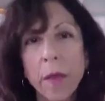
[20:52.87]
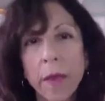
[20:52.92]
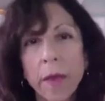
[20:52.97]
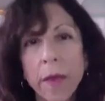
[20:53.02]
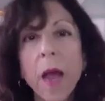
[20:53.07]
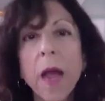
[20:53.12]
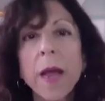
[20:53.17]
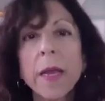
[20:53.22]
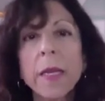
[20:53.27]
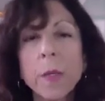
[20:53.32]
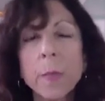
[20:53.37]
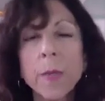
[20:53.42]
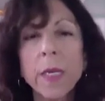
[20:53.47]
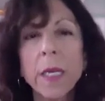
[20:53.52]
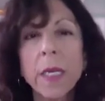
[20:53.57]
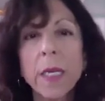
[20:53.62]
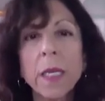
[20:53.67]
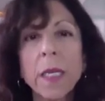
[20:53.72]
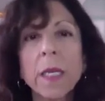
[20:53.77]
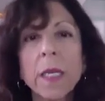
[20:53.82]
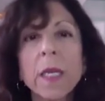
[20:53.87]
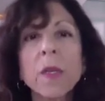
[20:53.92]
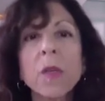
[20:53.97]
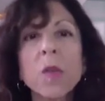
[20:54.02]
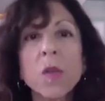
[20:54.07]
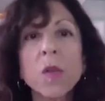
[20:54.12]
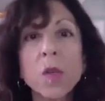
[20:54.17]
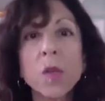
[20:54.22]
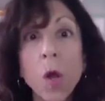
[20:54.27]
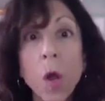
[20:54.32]
like high-speed healing is
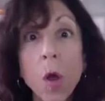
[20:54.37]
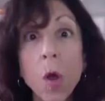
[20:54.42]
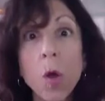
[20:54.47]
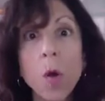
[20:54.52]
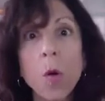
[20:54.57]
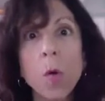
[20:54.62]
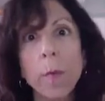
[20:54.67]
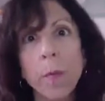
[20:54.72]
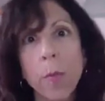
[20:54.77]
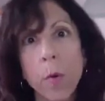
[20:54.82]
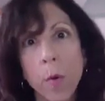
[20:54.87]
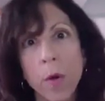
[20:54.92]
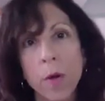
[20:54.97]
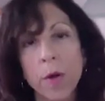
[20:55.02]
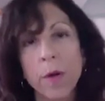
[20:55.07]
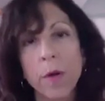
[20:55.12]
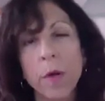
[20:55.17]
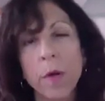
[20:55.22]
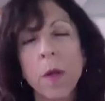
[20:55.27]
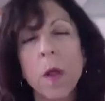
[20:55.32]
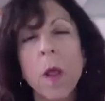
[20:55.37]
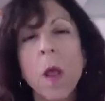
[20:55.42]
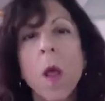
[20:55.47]
so important,